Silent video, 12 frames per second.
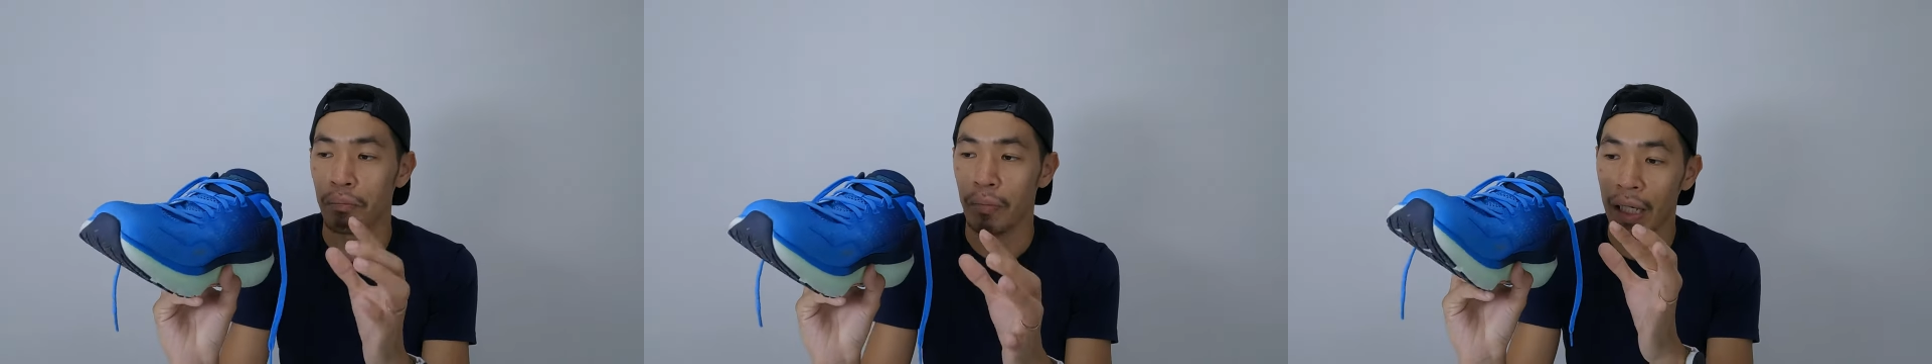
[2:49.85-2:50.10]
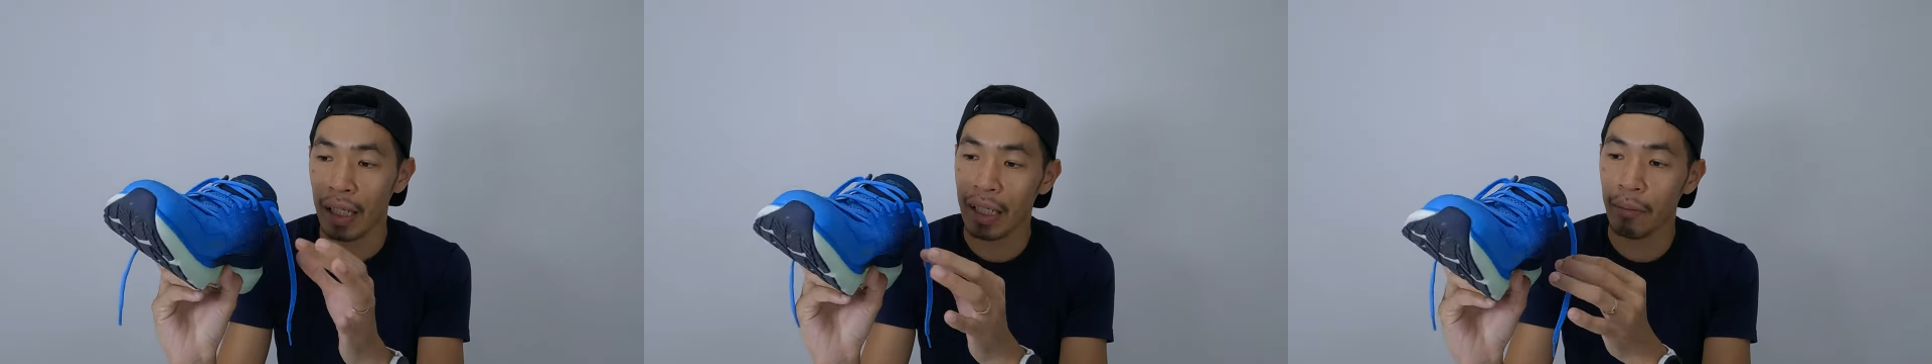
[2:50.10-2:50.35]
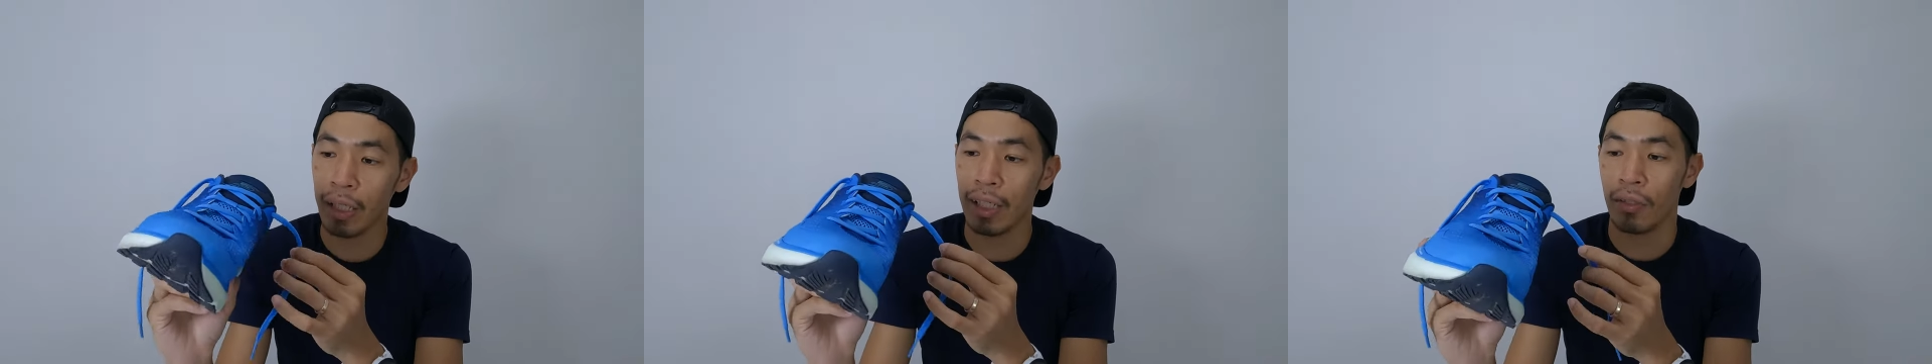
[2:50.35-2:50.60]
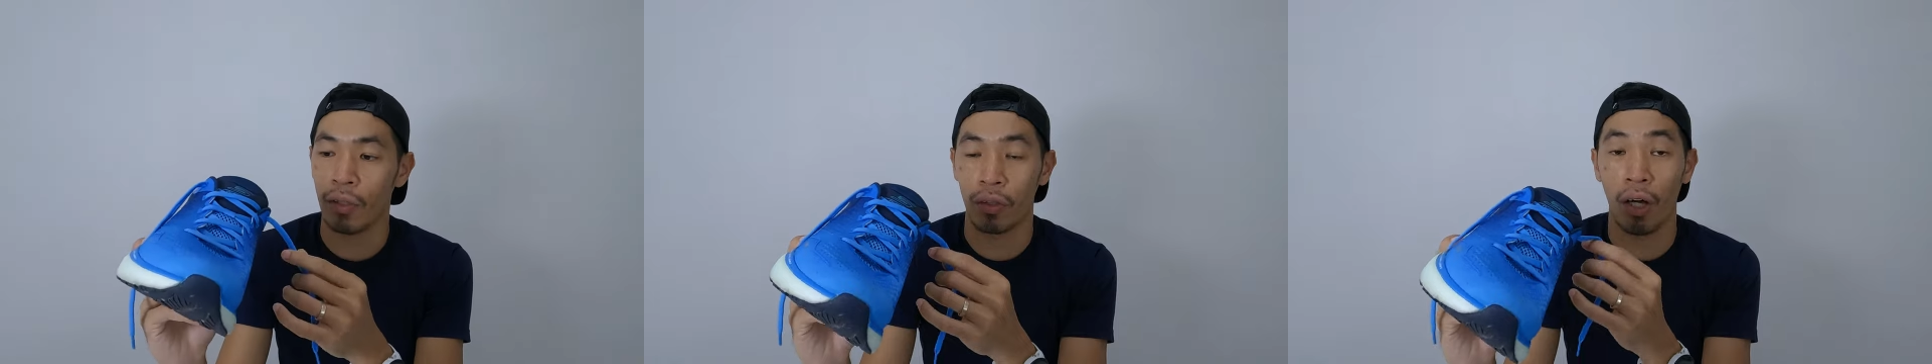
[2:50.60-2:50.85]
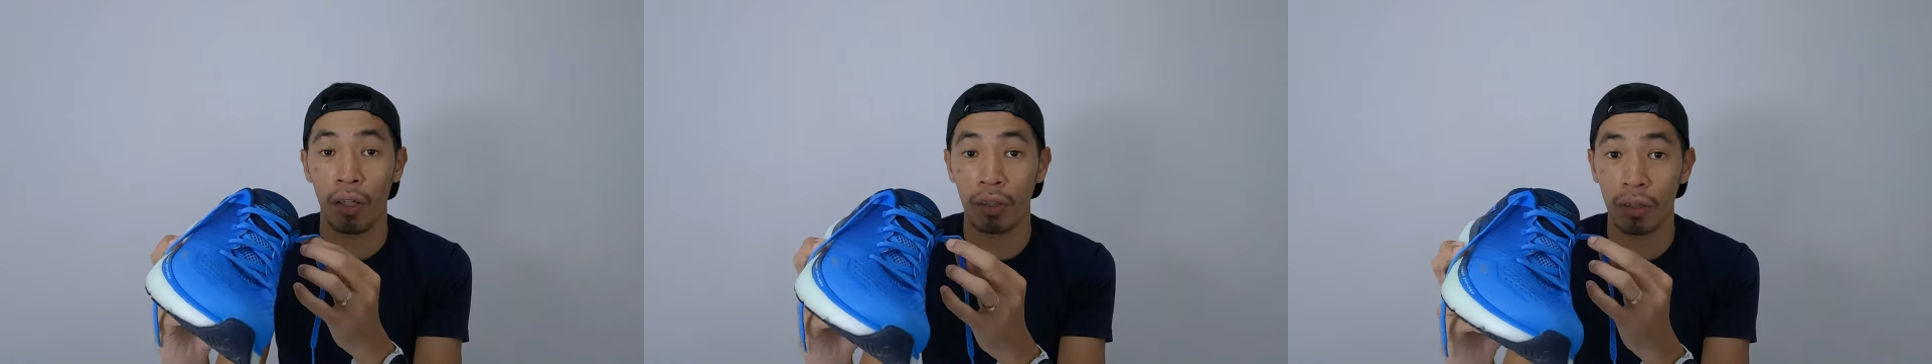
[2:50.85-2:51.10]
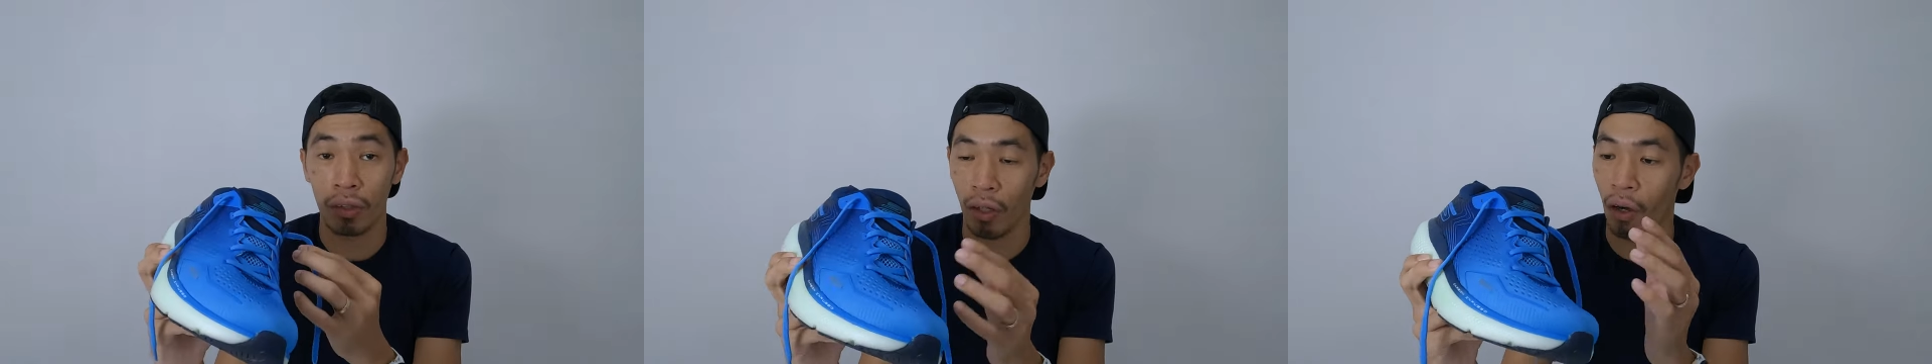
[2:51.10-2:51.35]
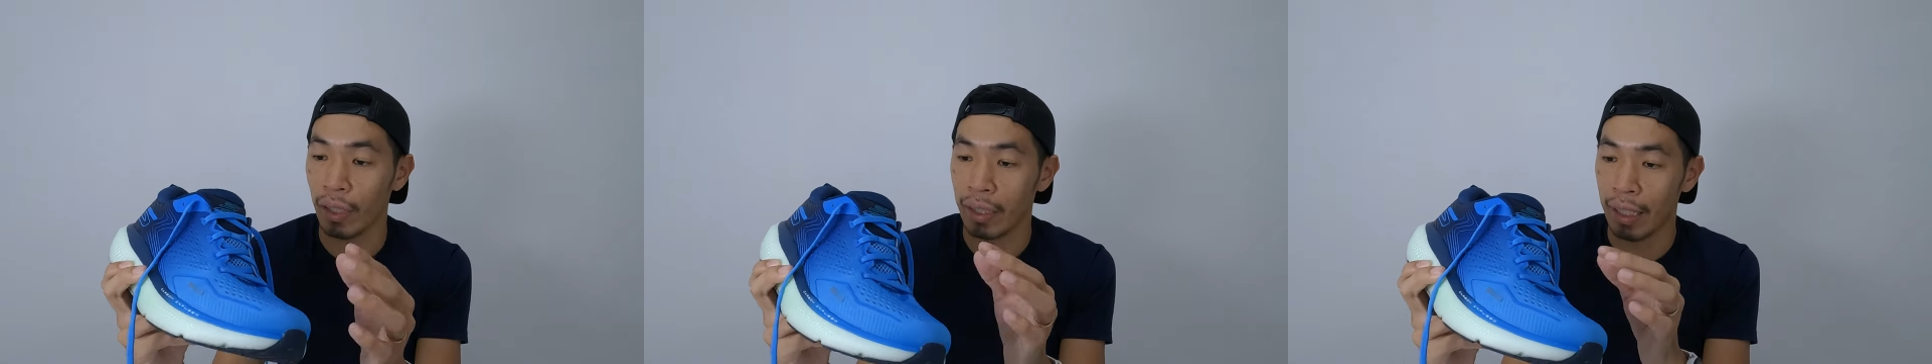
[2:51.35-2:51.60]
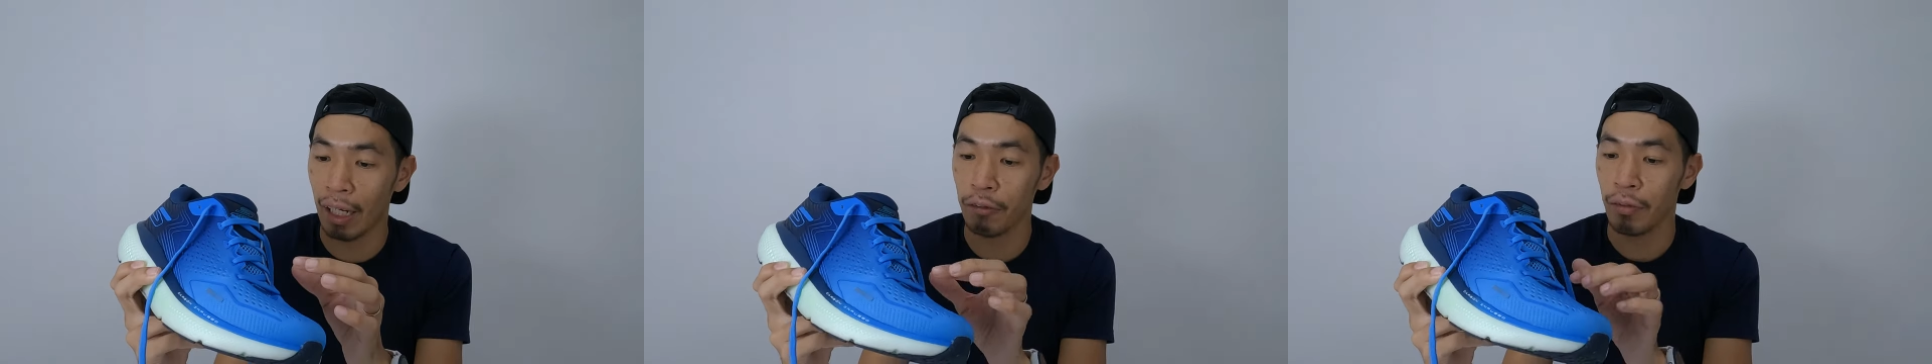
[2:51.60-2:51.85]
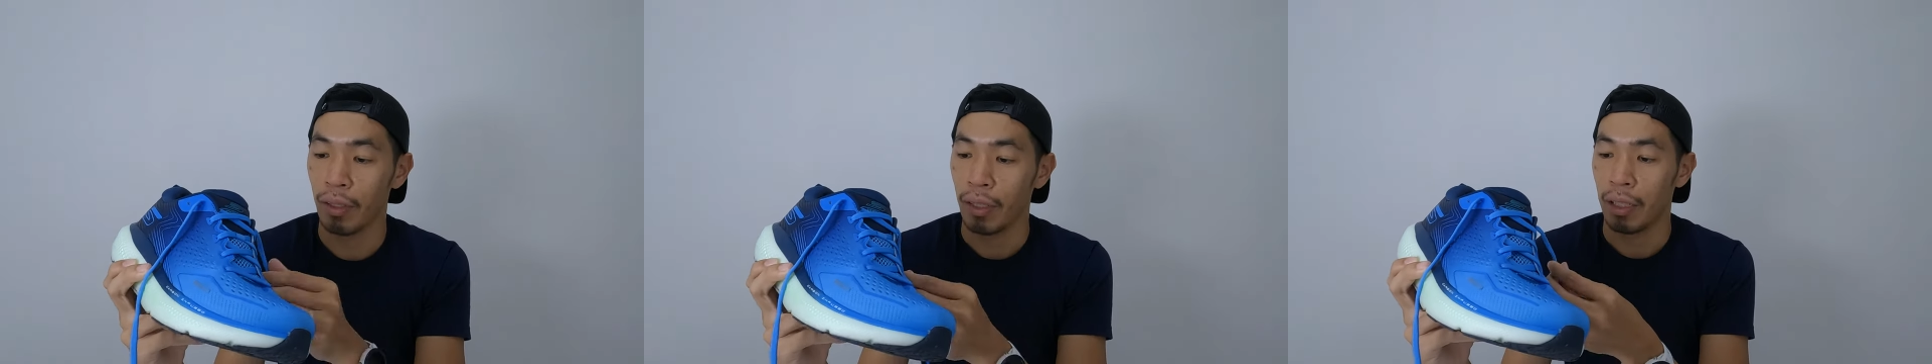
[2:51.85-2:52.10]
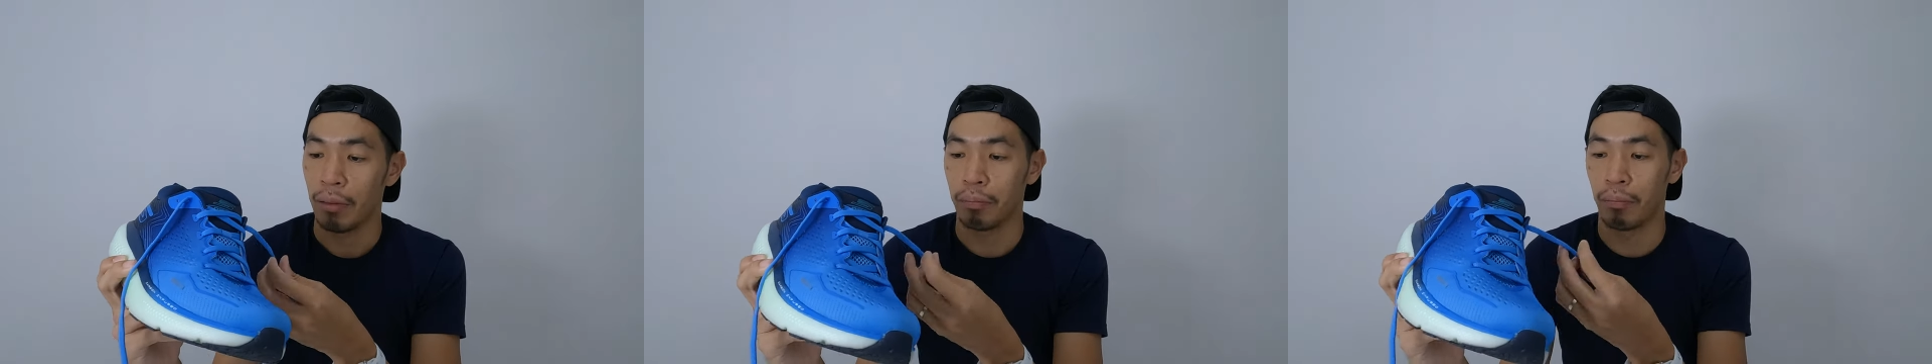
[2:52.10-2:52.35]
maybe you're not long enough,